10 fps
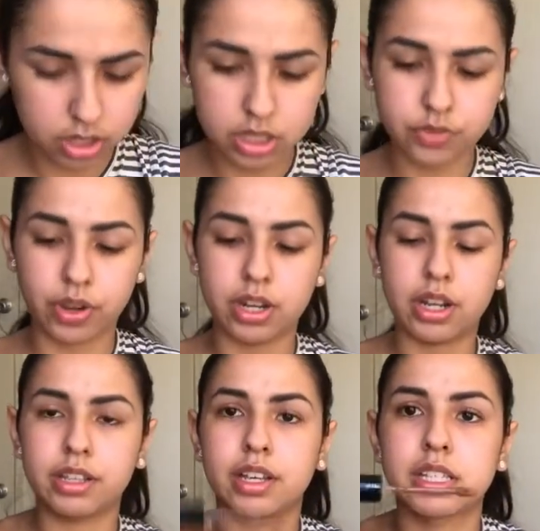It's fine,
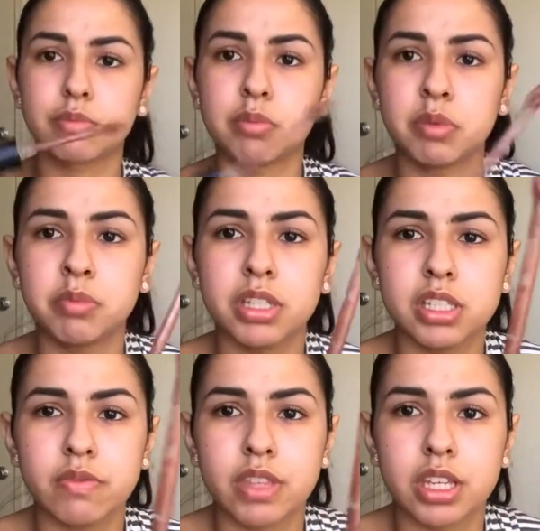I guess. Maybe
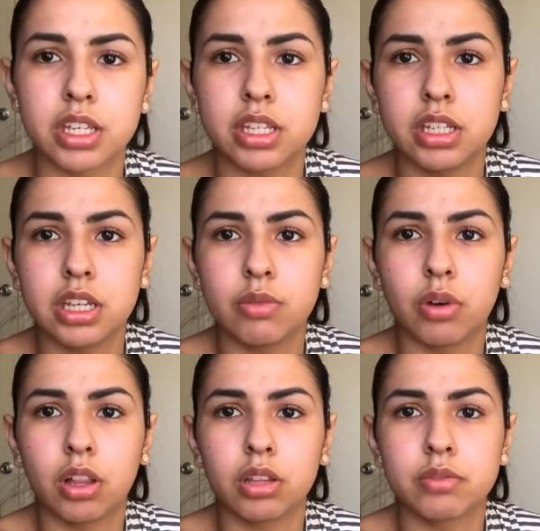because of the heat
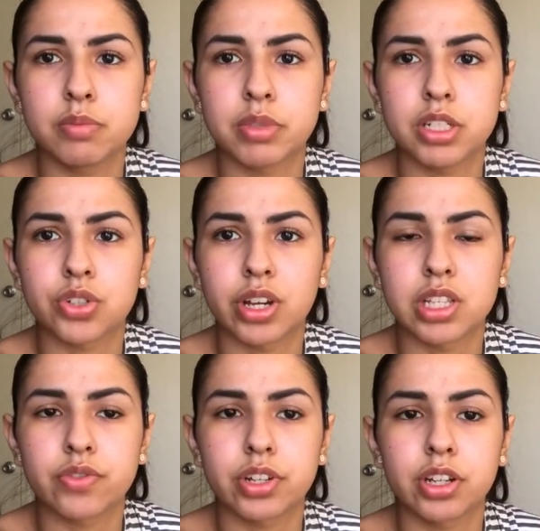while it was being
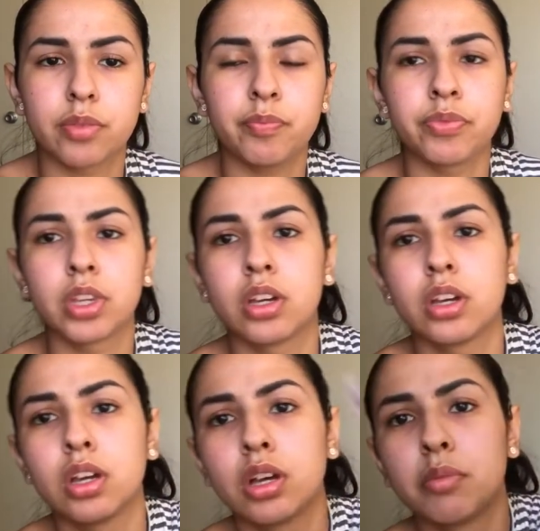transferred here.
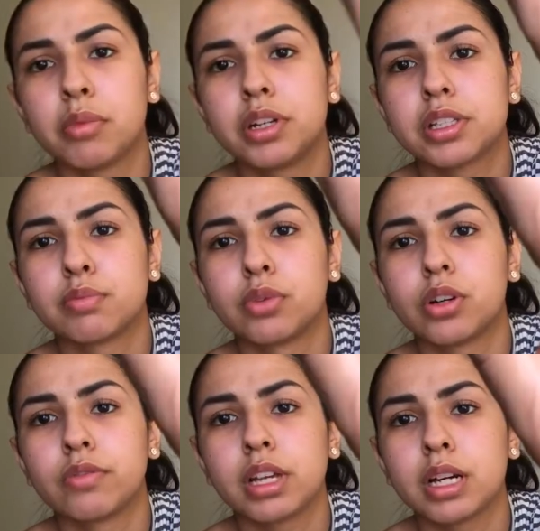But it's more
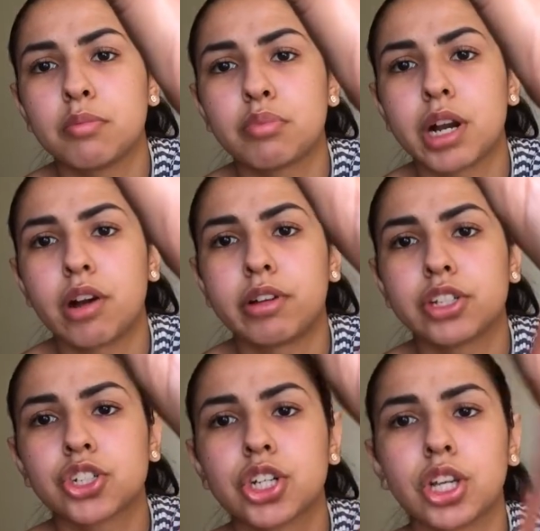of like a
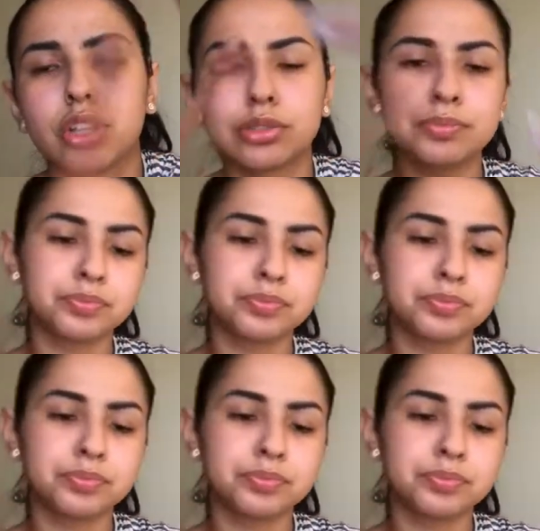brownish color.